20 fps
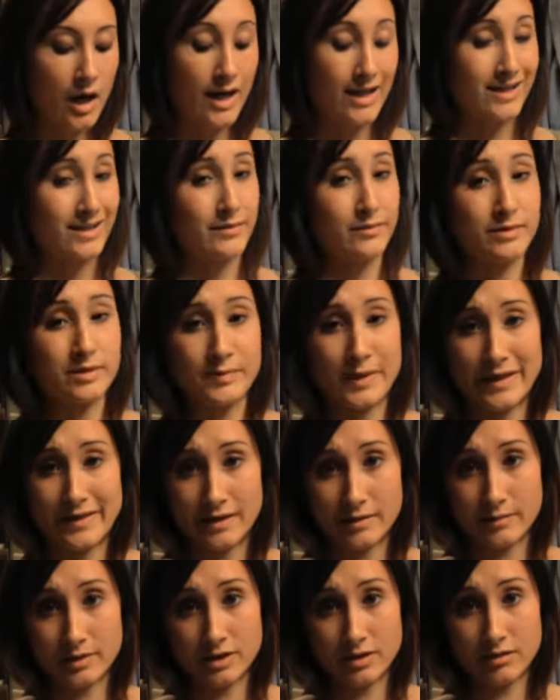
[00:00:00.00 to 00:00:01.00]
I didn't
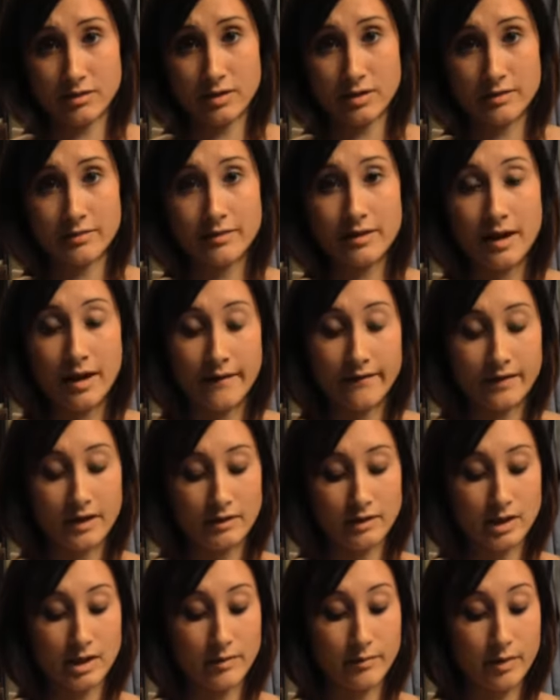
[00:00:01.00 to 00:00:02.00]
spend that much on it. I
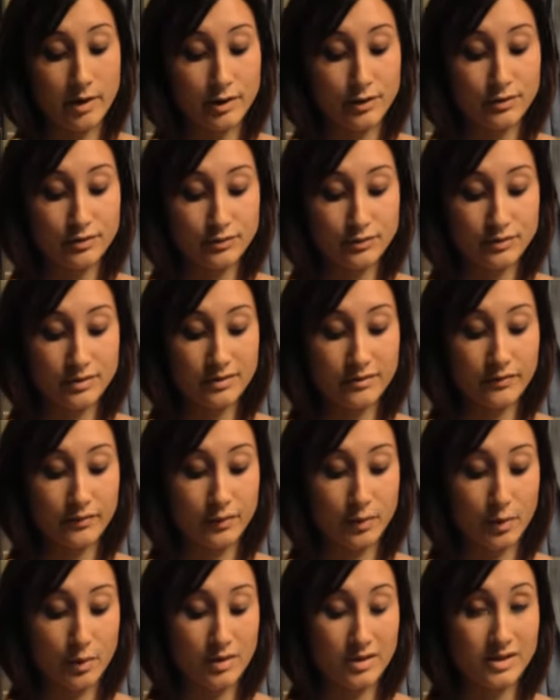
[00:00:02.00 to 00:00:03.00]
found it at Marshall's
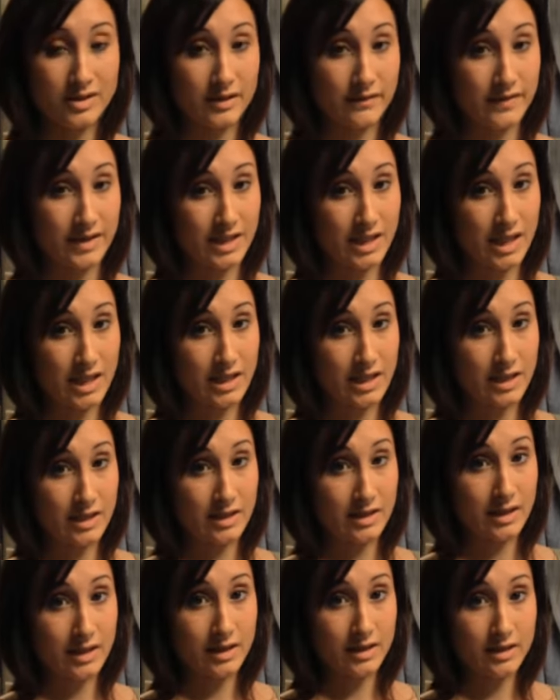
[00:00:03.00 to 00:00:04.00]
for
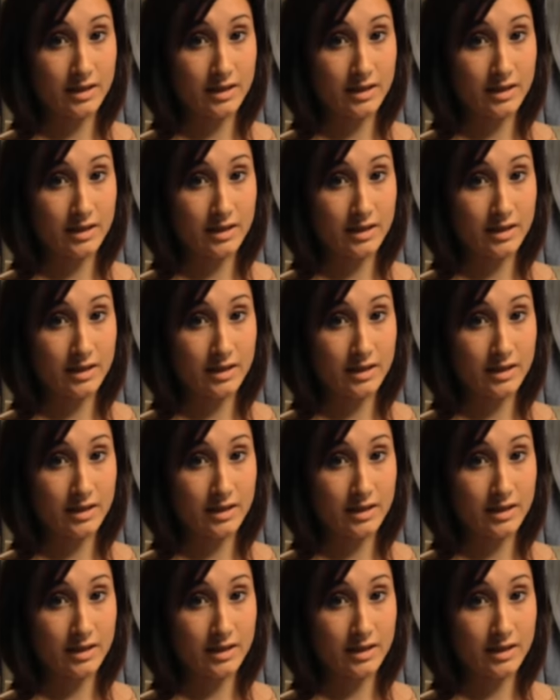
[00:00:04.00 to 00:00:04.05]
$79.99